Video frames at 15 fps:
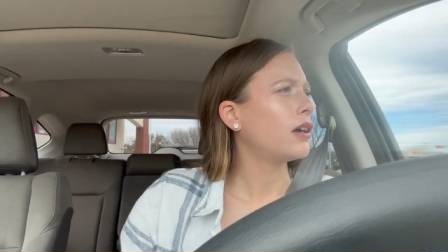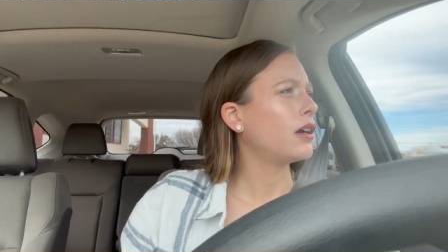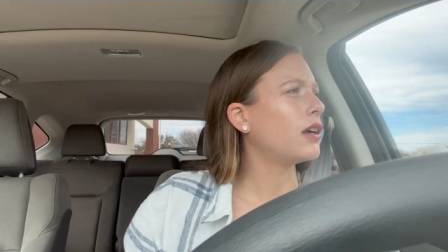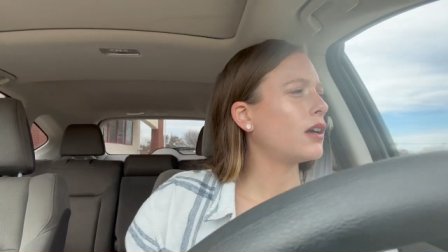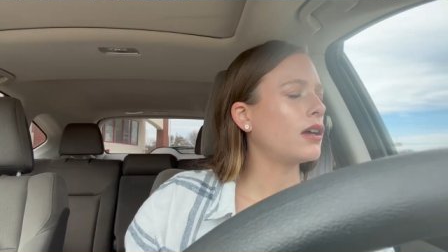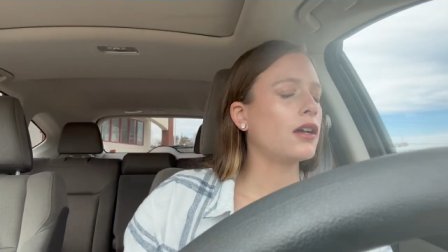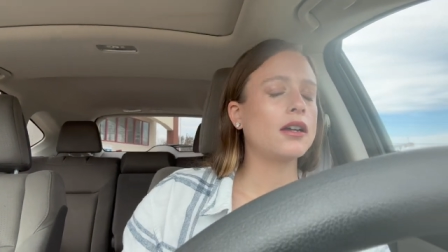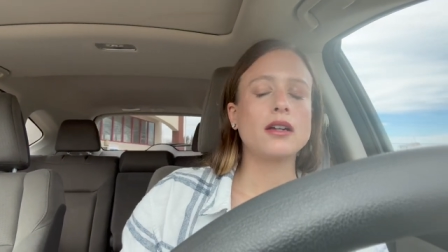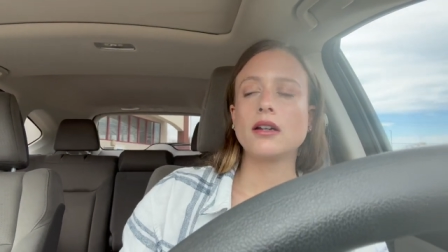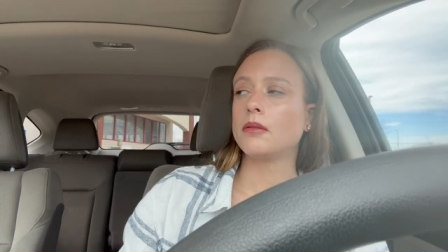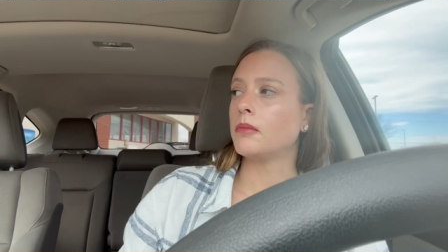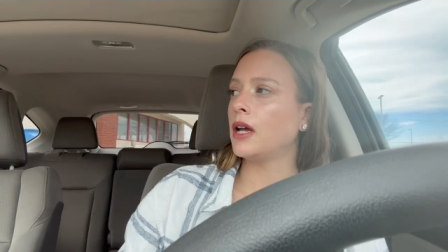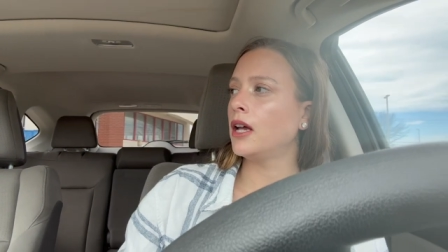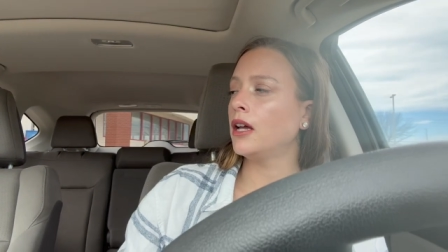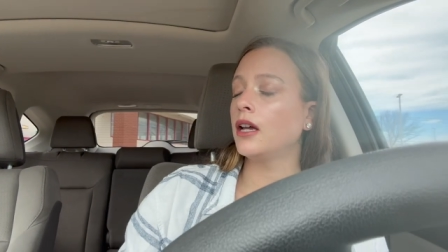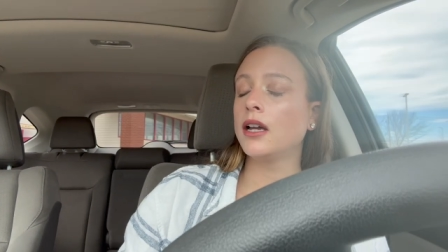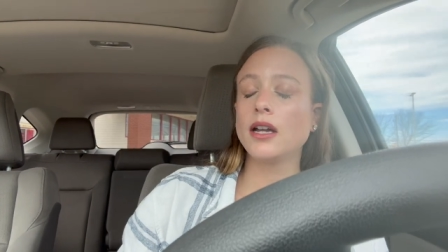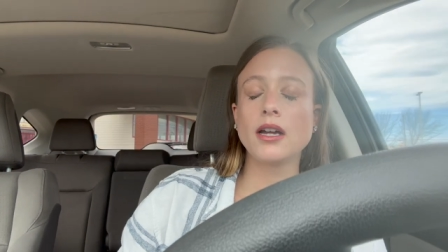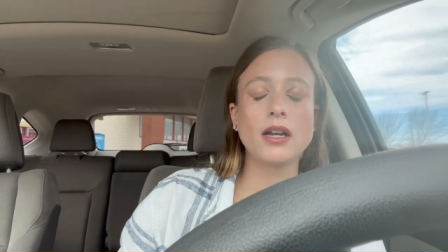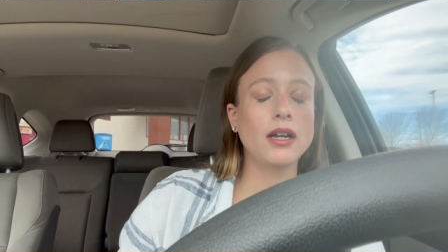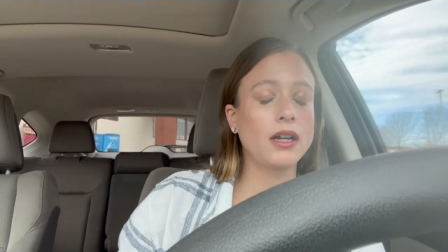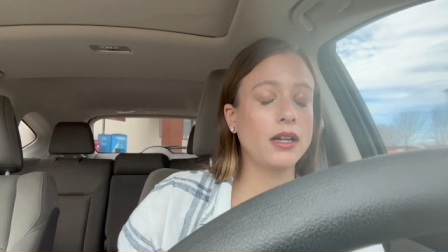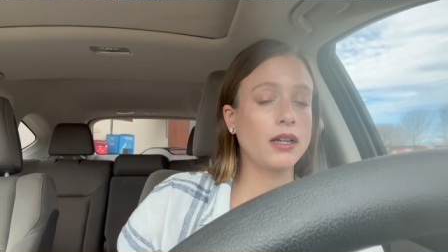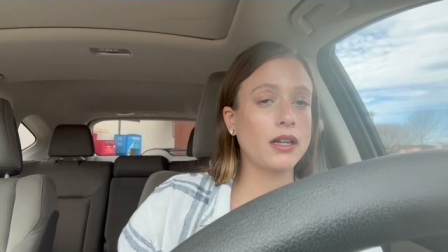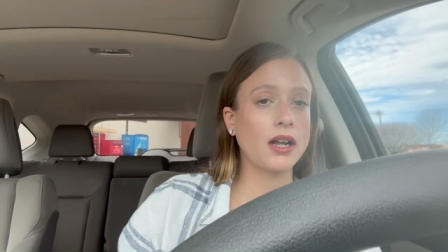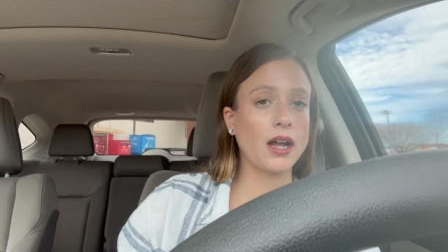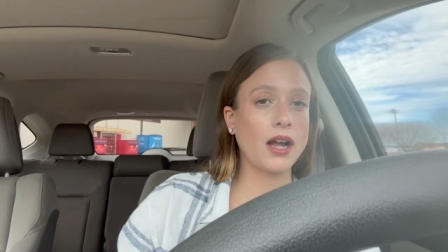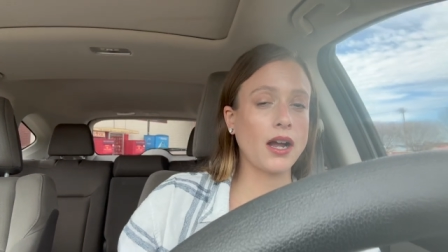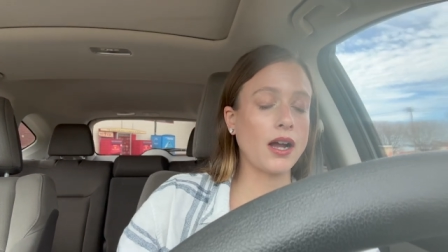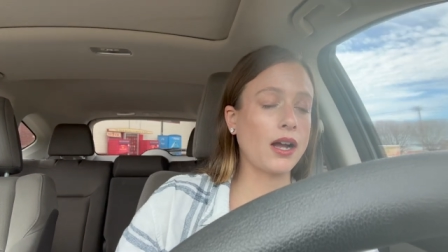Um,
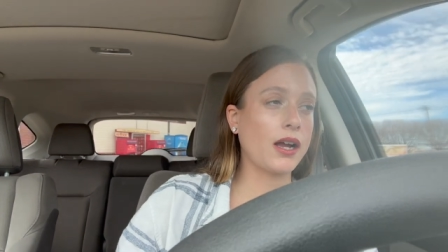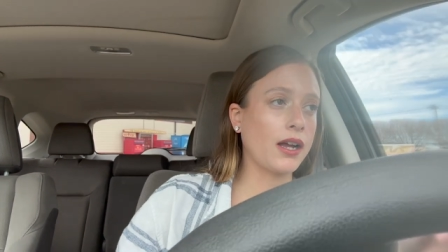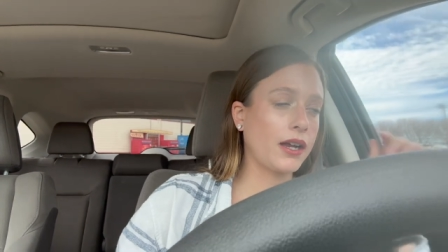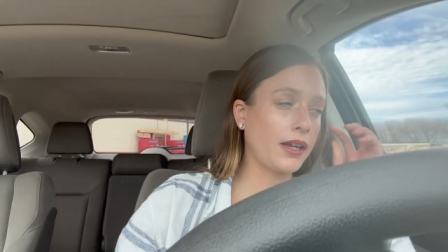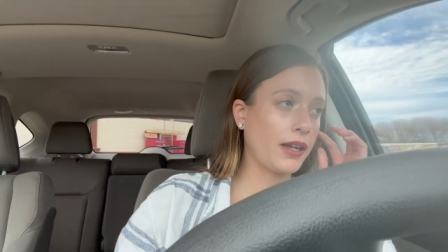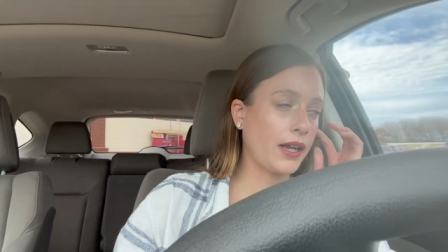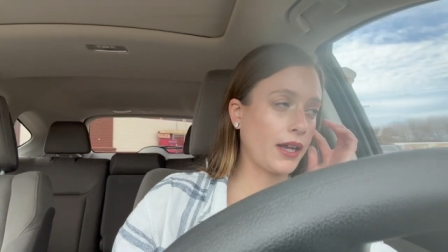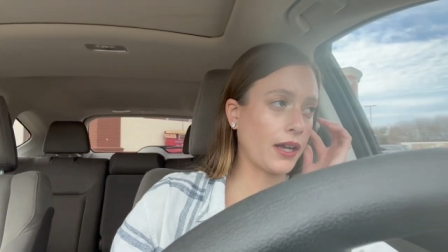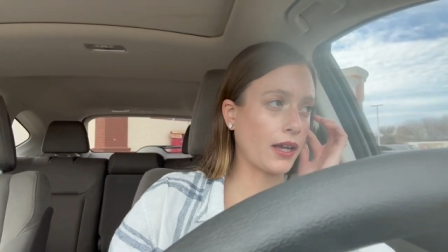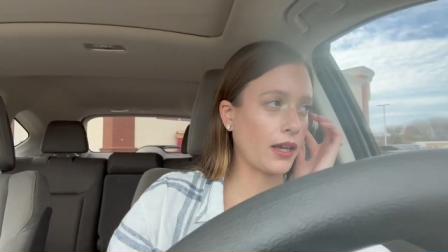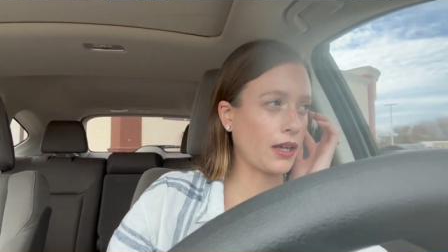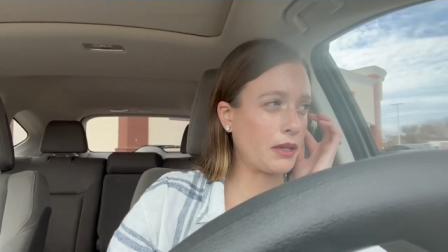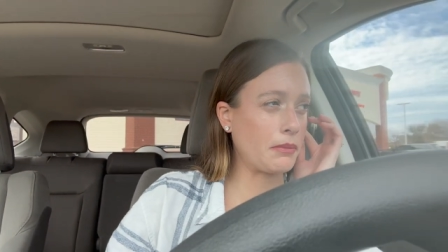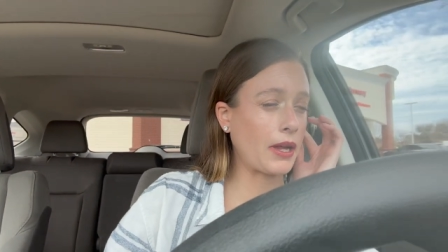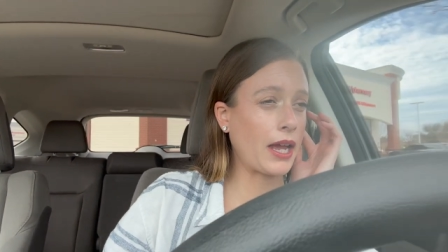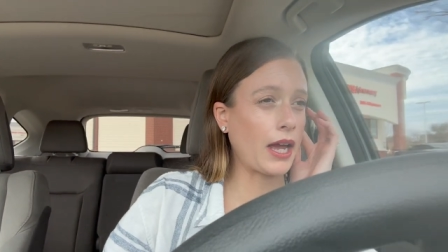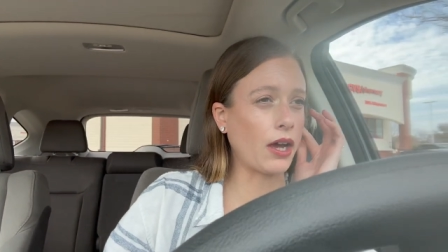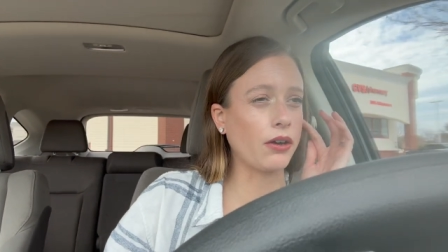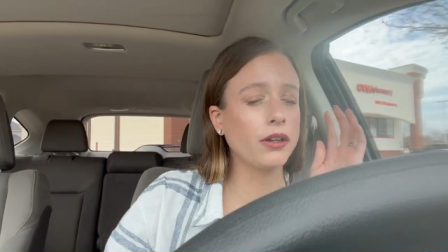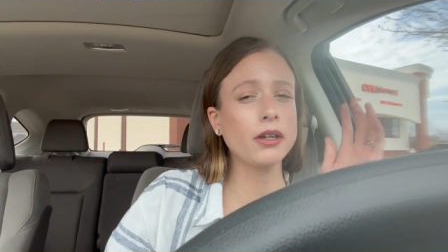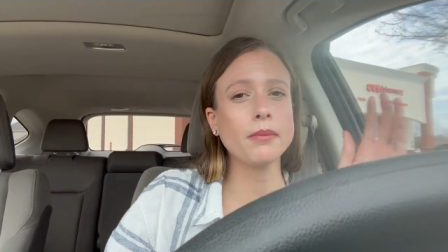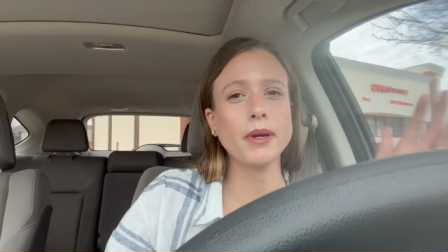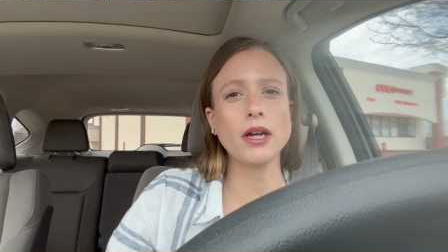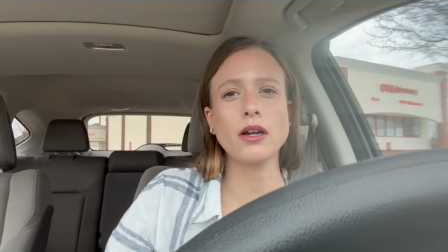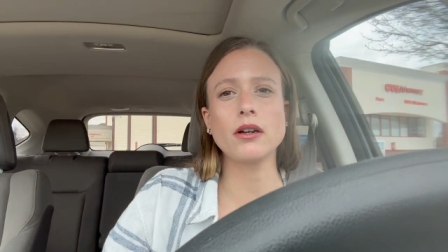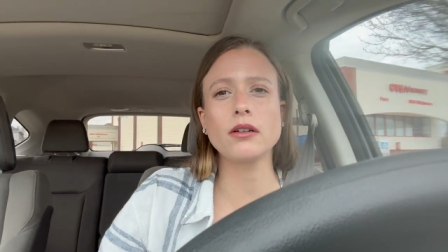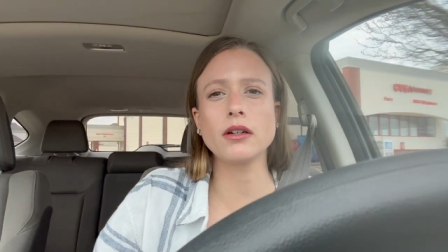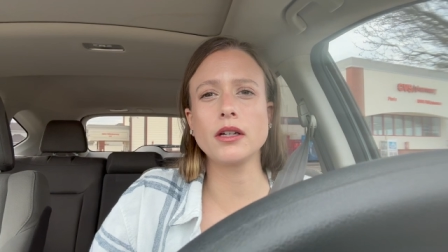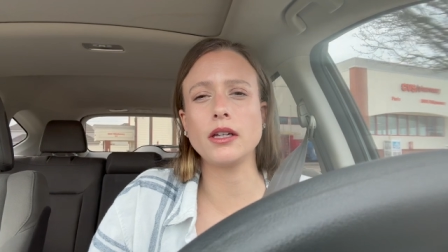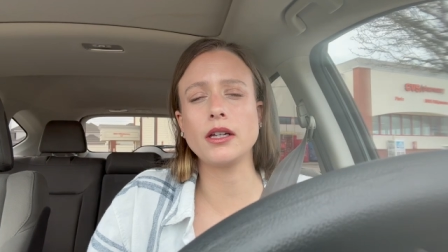I am out and
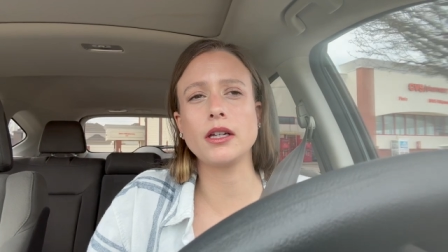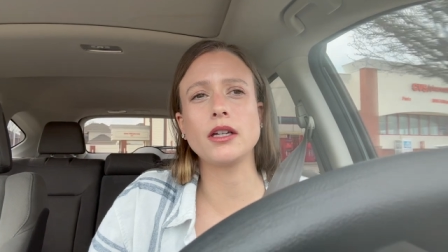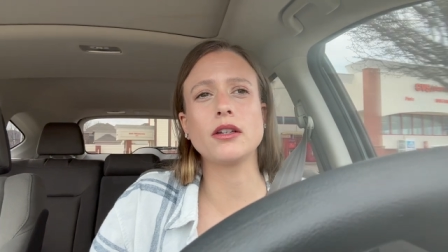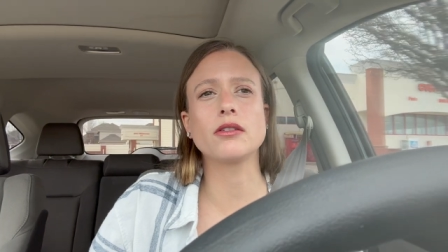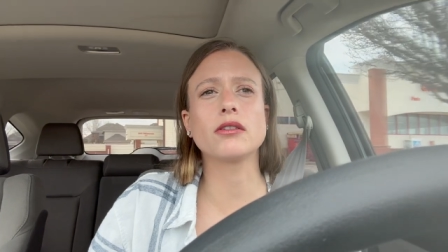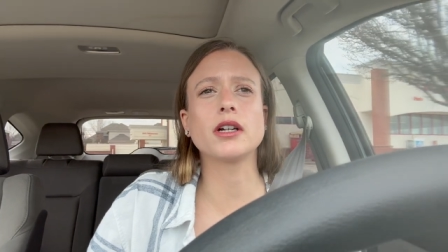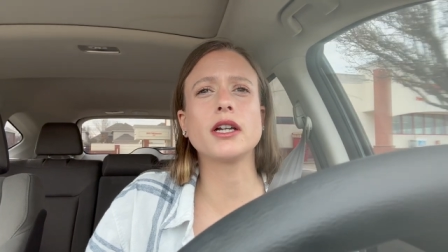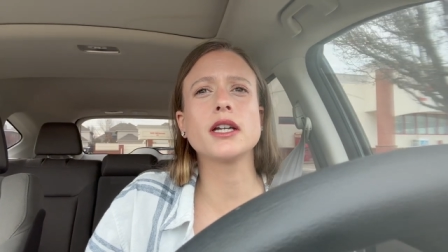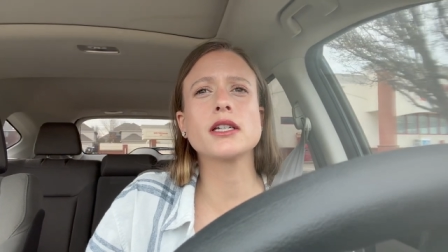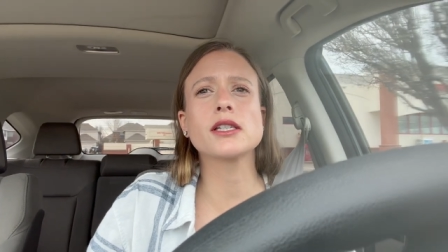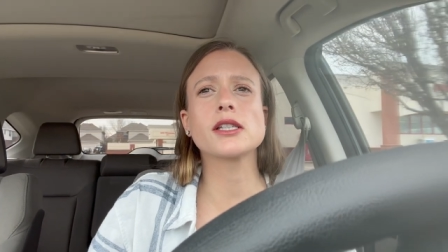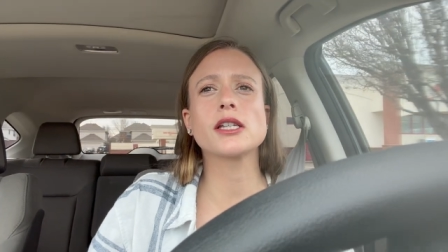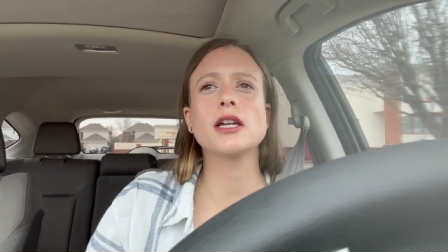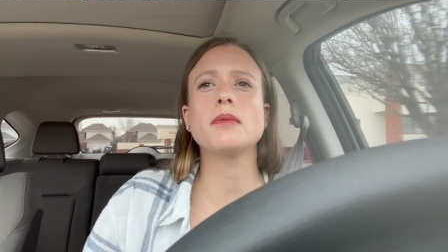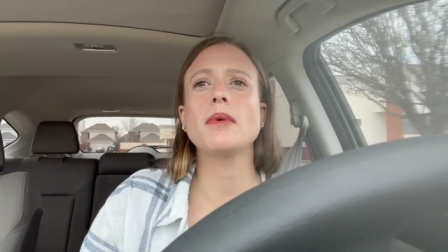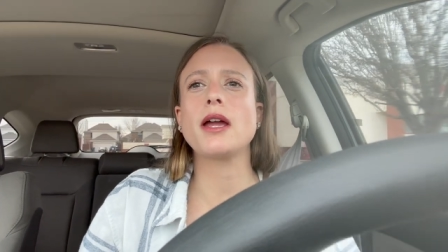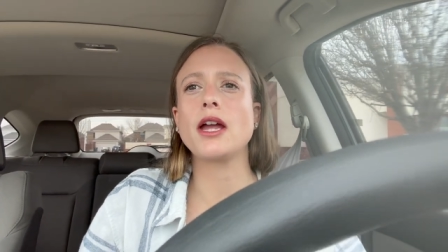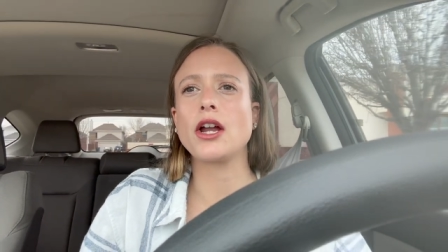about and running some